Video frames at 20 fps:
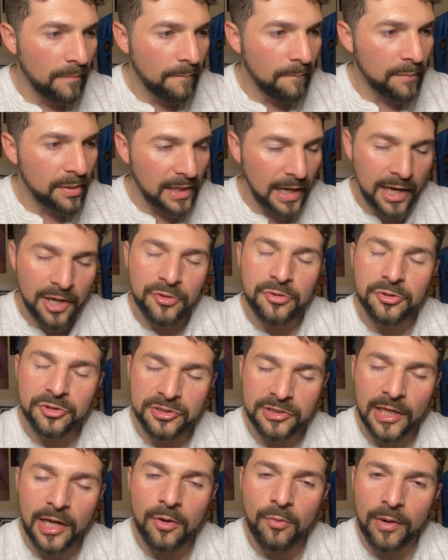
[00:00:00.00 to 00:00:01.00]
But I
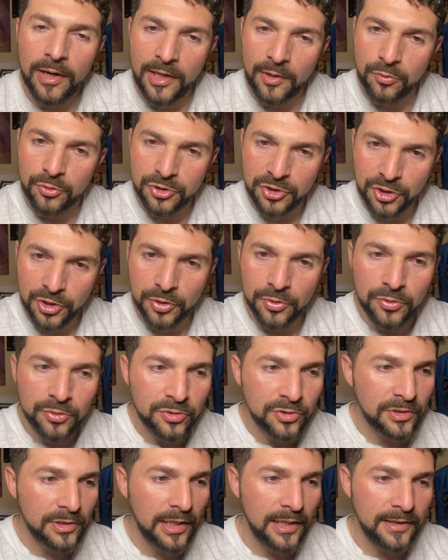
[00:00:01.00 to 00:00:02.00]
understand why it was
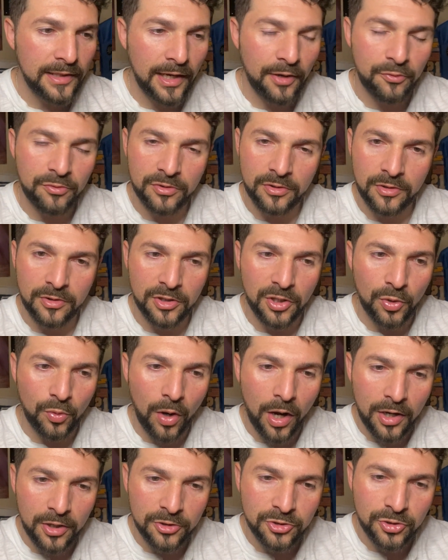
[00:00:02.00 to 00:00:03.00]
used in that
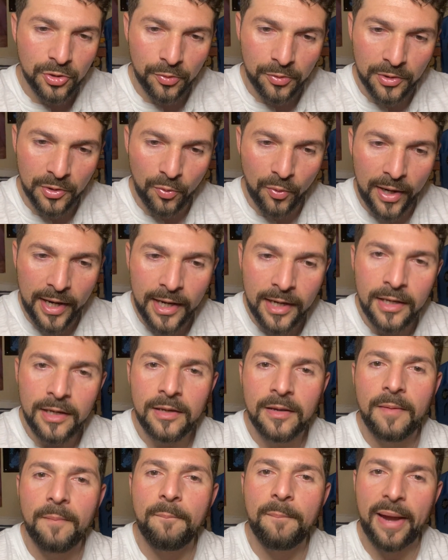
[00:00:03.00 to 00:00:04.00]
derogatory
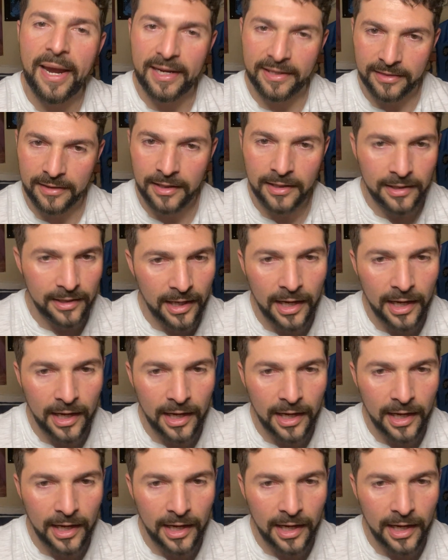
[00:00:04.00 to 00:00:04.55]
way back then.